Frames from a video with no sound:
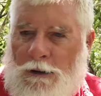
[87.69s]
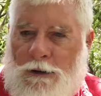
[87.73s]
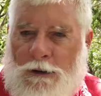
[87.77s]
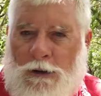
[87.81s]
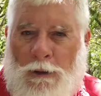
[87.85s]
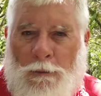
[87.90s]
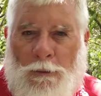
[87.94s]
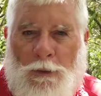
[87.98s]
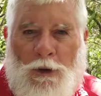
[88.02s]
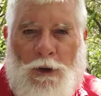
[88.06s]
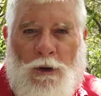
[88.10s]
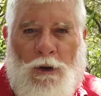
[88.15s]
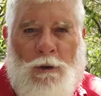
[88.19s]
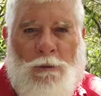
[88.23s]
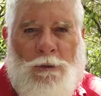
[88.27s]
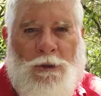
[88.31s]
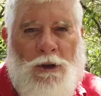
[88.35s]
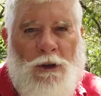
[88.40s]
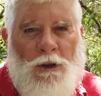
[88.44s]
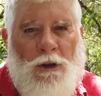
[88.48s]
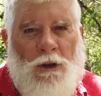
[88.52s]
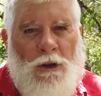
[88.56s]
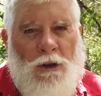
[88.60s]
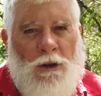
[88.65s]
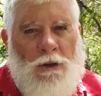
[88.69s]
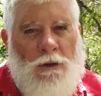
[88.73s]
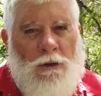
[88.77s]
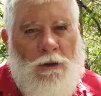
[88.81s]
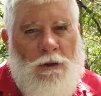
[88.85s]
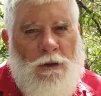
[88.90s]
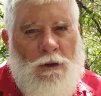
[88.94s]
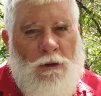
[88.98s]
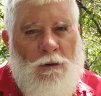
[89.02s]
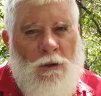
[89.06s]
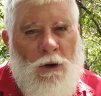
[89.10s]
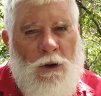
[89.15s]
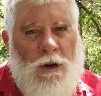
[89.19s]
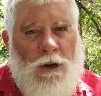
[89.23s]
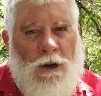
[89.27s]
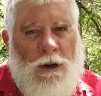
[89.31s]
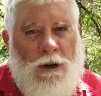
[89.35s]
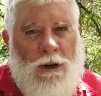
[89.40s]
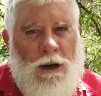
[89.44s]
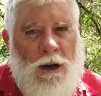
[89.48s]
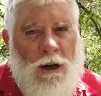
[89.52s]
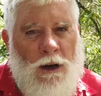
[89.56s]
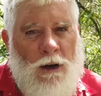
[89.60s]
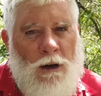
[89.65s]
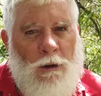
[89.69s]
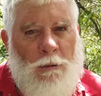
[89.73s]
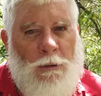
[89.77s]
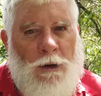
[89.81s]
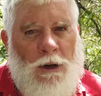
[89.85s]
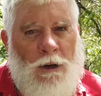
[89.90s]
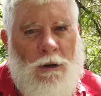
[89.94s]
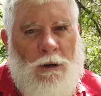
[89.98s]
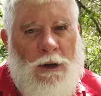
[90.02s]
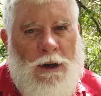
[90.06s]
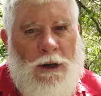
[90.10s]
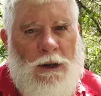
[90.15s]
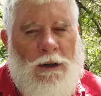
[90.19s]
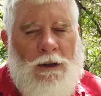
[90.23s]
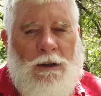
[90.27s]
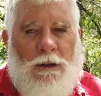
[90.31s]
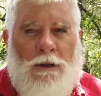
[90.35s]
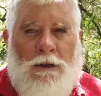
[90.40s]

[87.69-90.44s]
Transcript: Sometimes I ride a little bit quick,